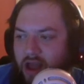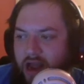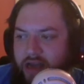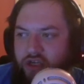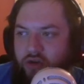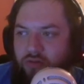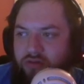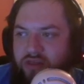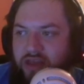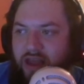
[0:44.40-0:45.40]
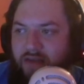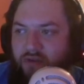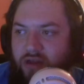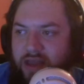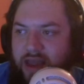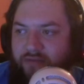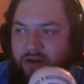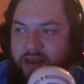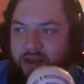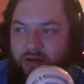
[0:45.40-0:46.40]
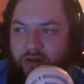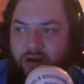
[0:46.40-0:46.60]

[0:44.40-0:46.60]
I don't think I've really ever killed